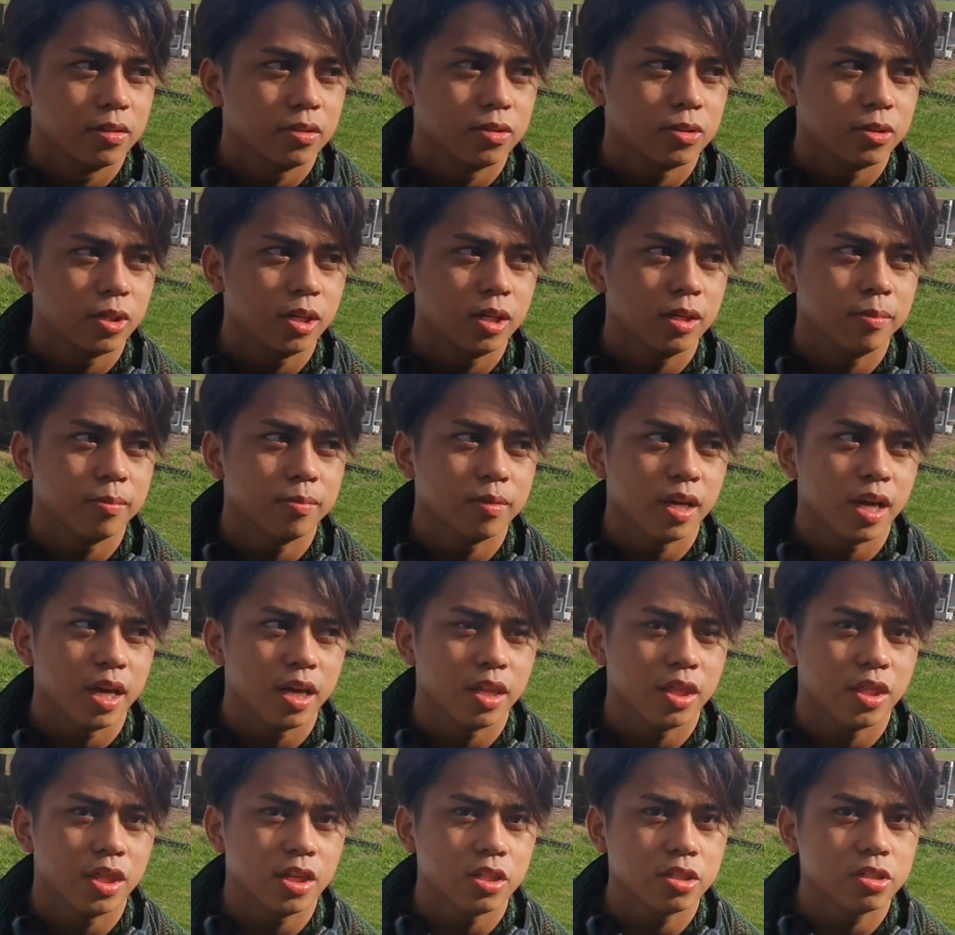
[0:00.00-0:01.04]
So yeah,
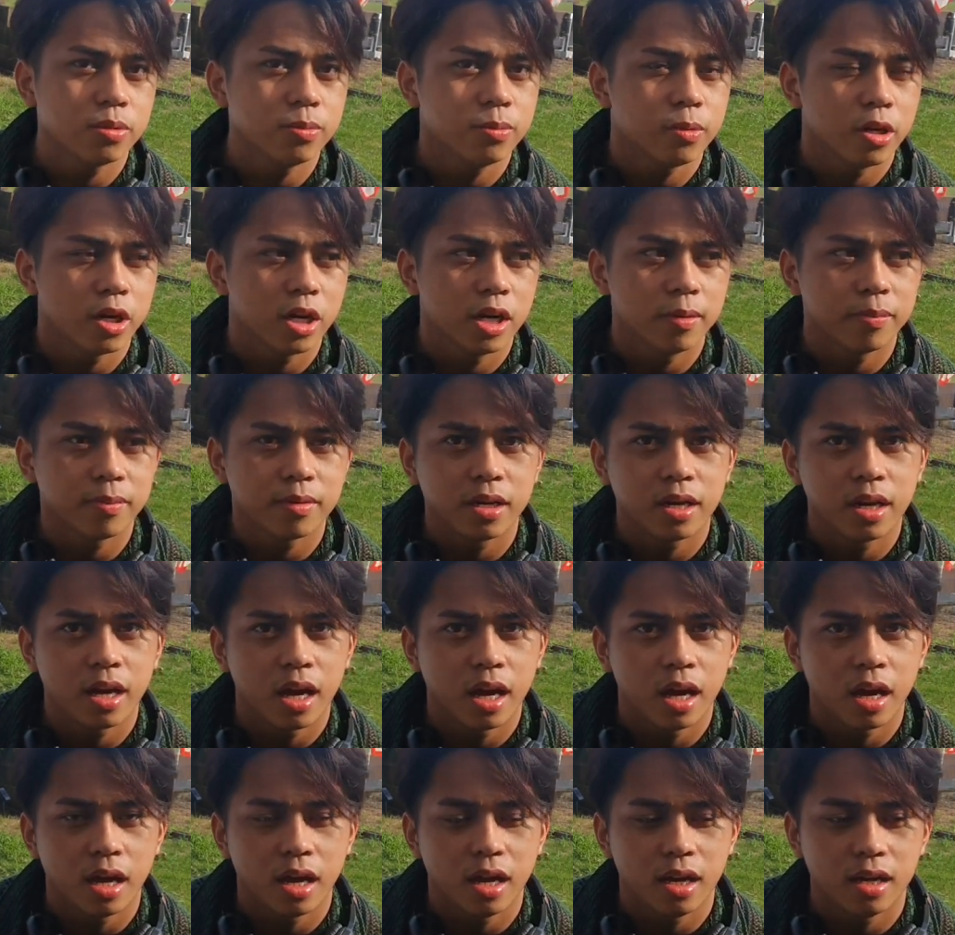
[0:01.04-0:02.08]
I think tomorrow I'm
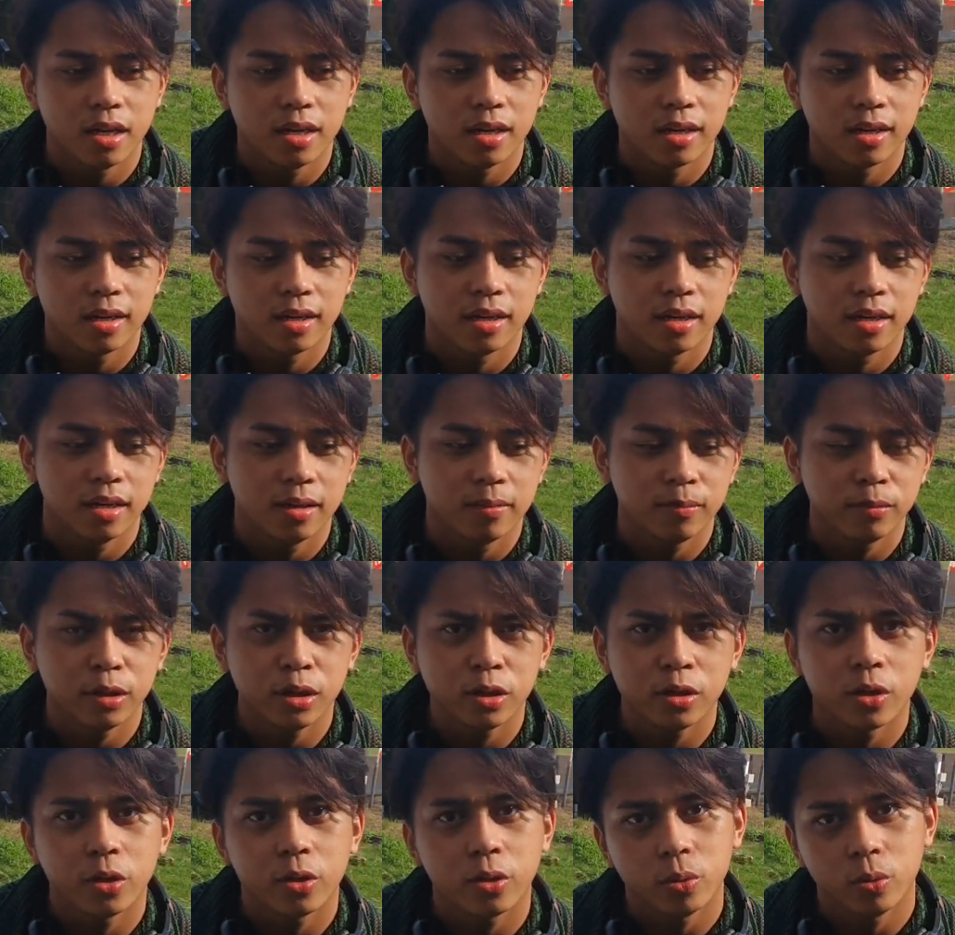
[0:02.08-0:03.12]

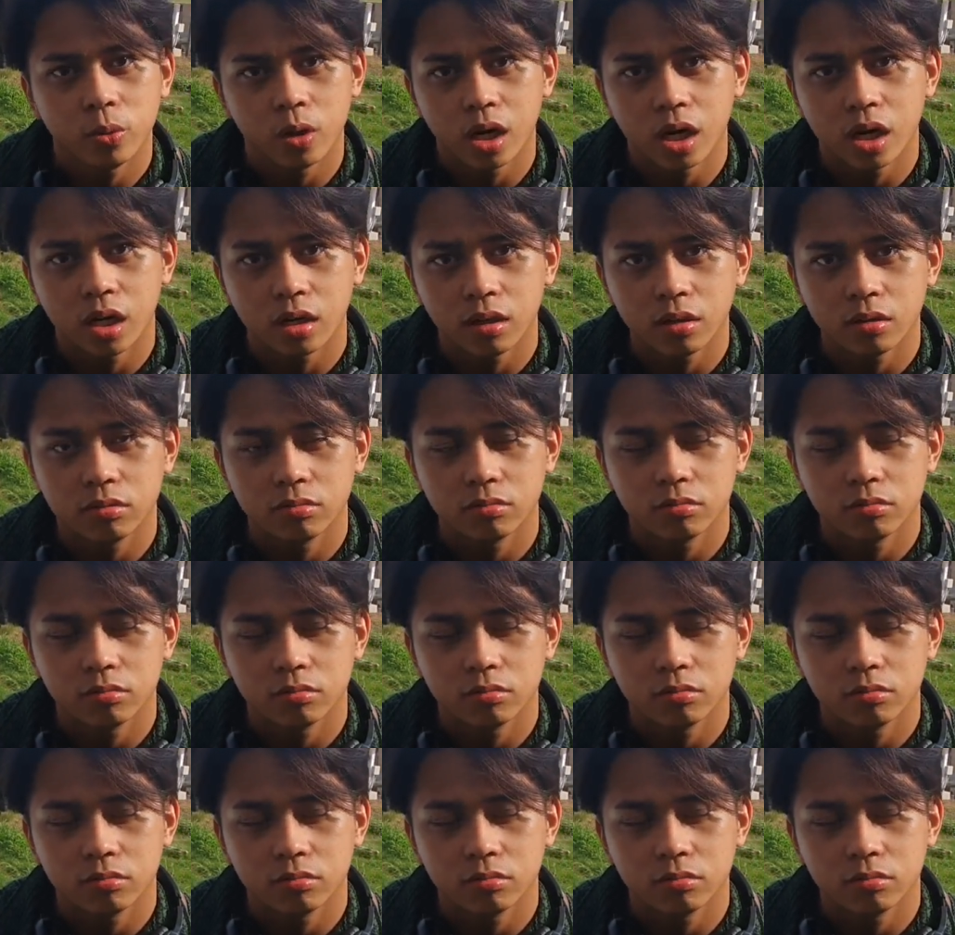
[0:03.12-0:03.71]
gonna go to work.